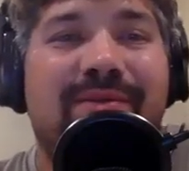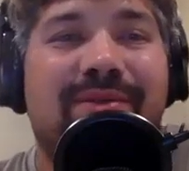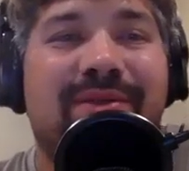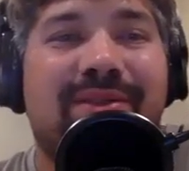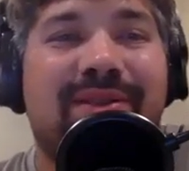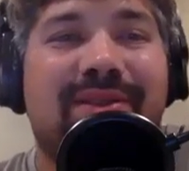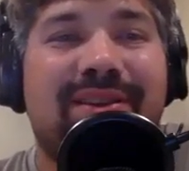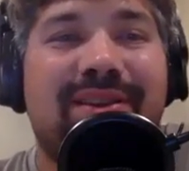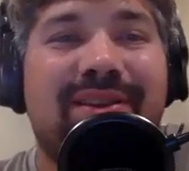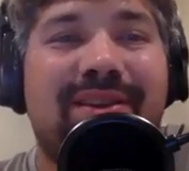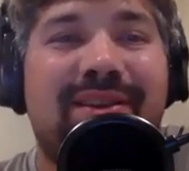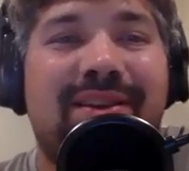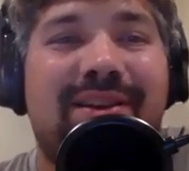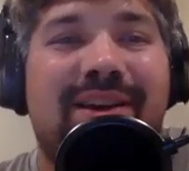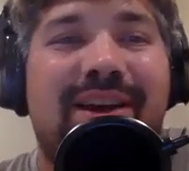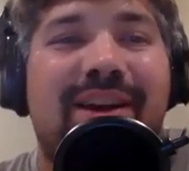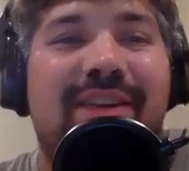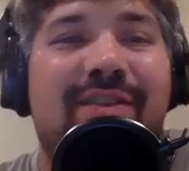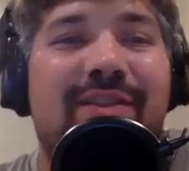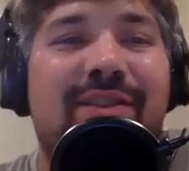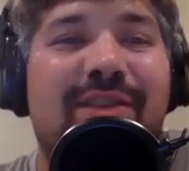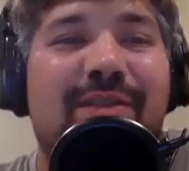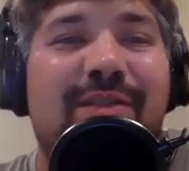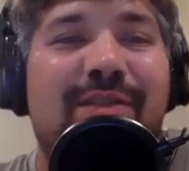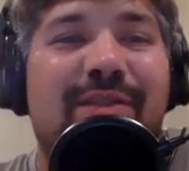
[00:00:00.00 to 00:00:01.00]
You're kind
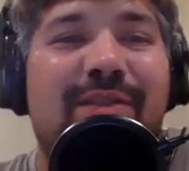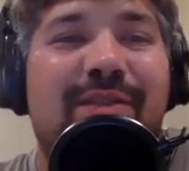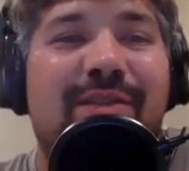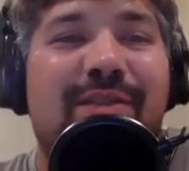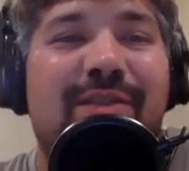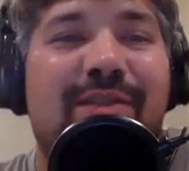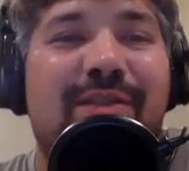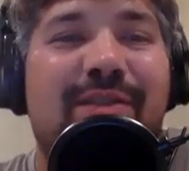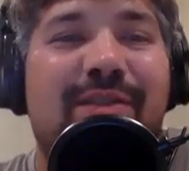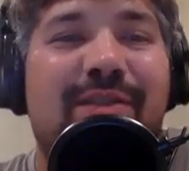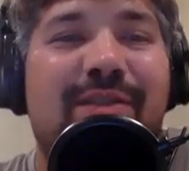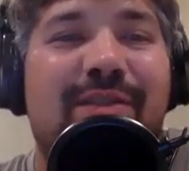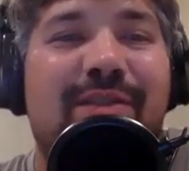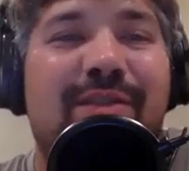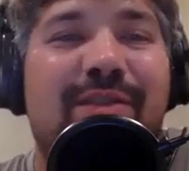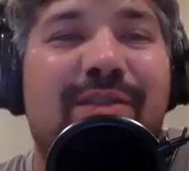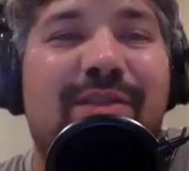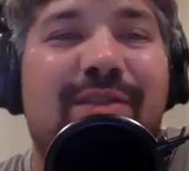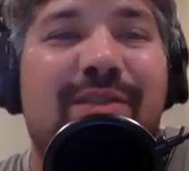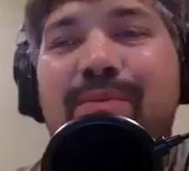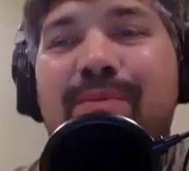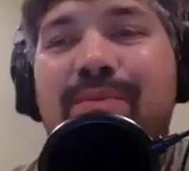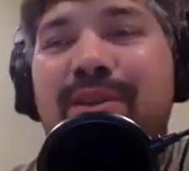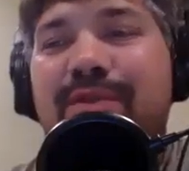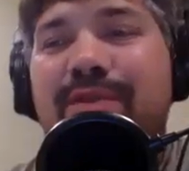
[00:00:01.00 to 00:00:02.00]
of in the middle.
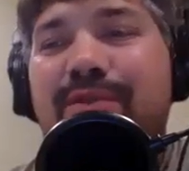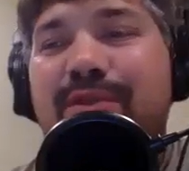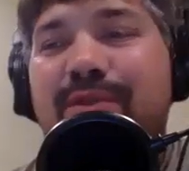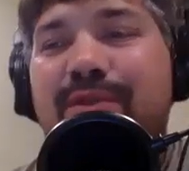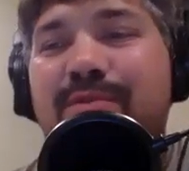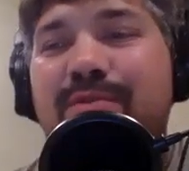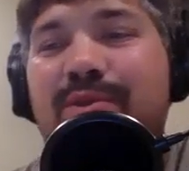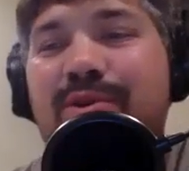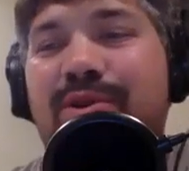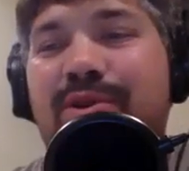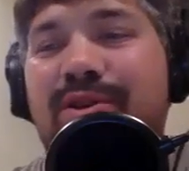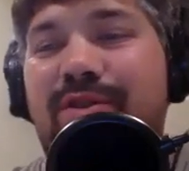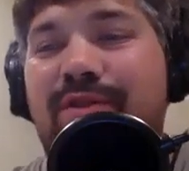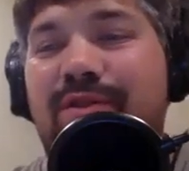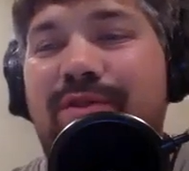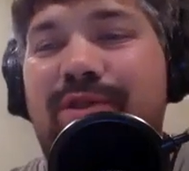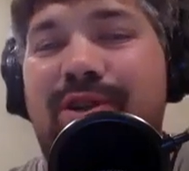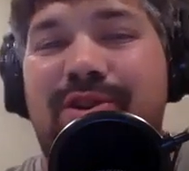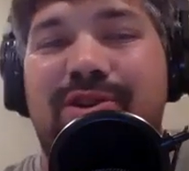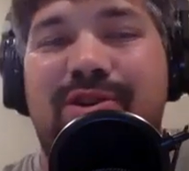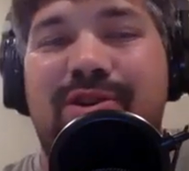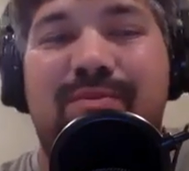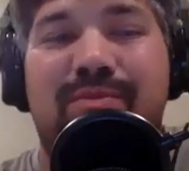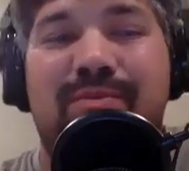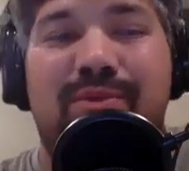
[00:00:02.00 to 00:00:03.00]
Yeah, I'm definitely more on the
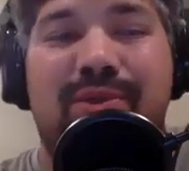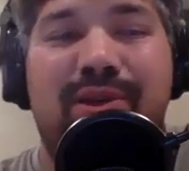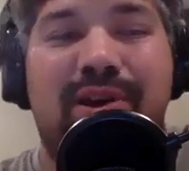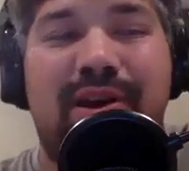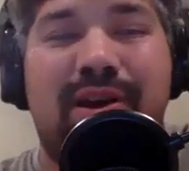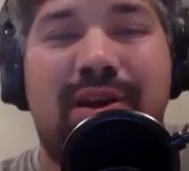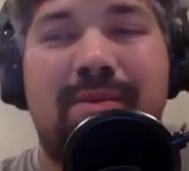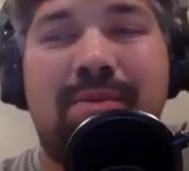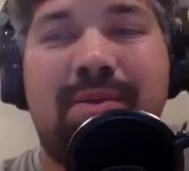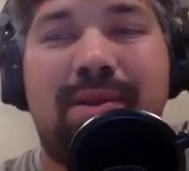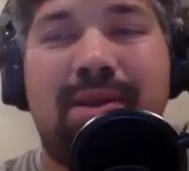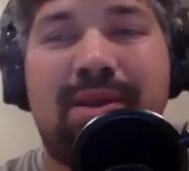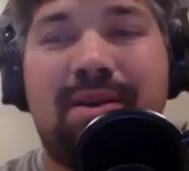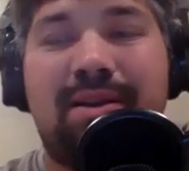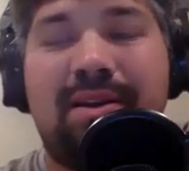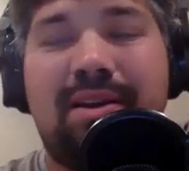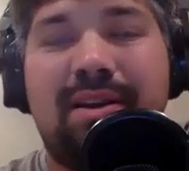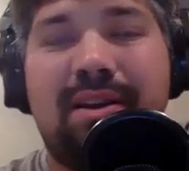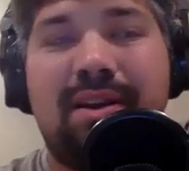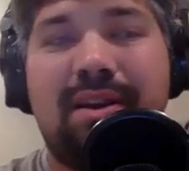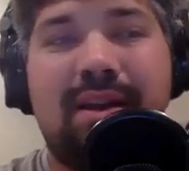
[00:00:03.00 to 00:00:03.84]
flesh and blood. I mean,